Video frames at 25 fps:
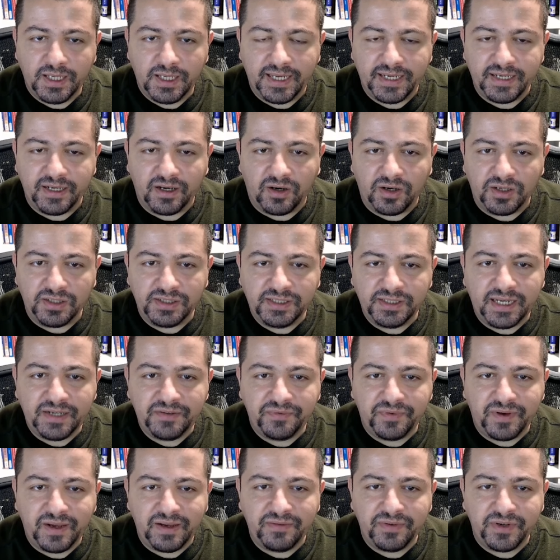And on that
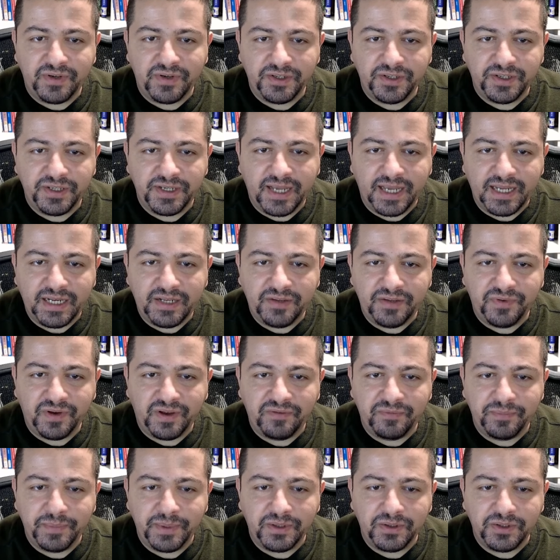five hundred
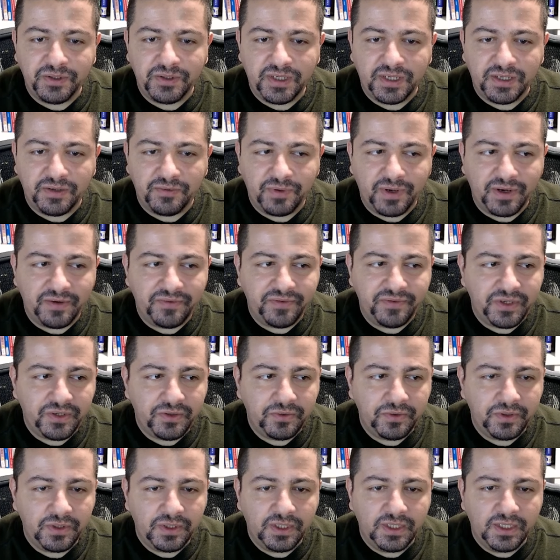ninety-five million dollars in
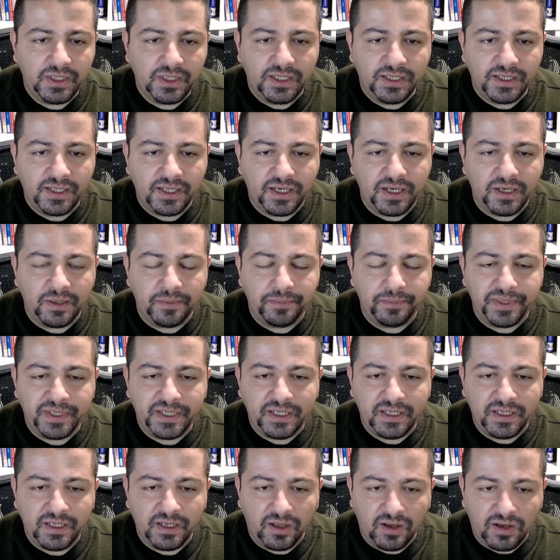revenue, the
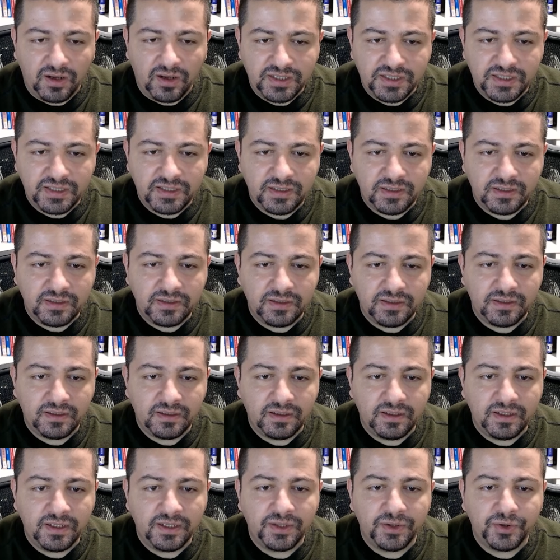company lost
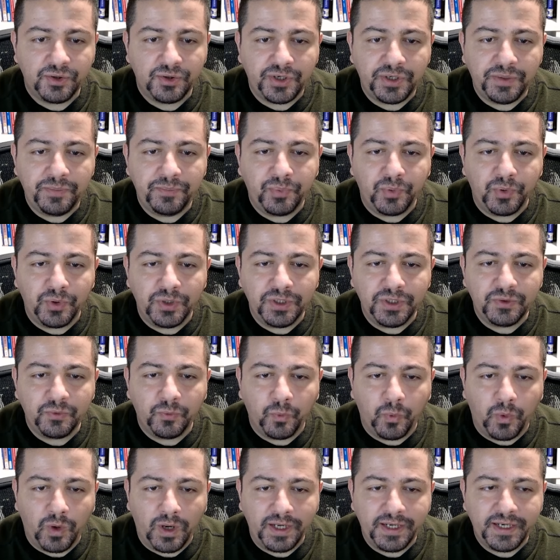three point
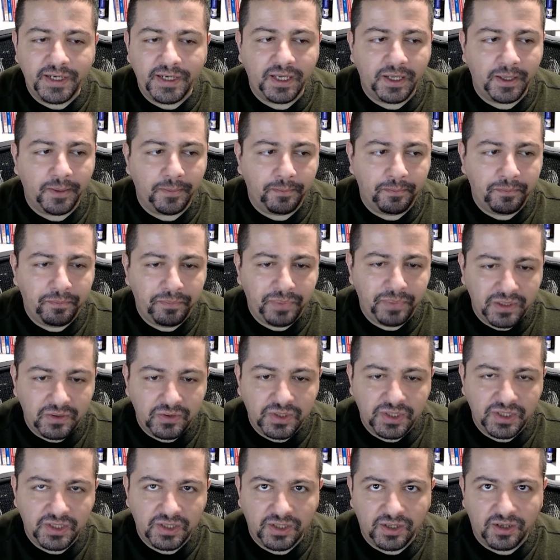one
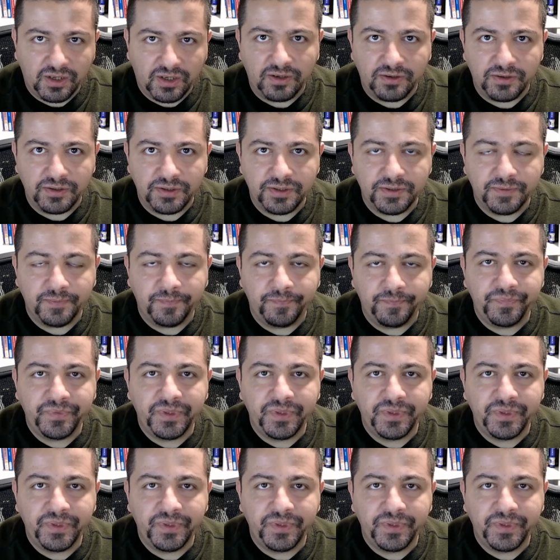billion dollars,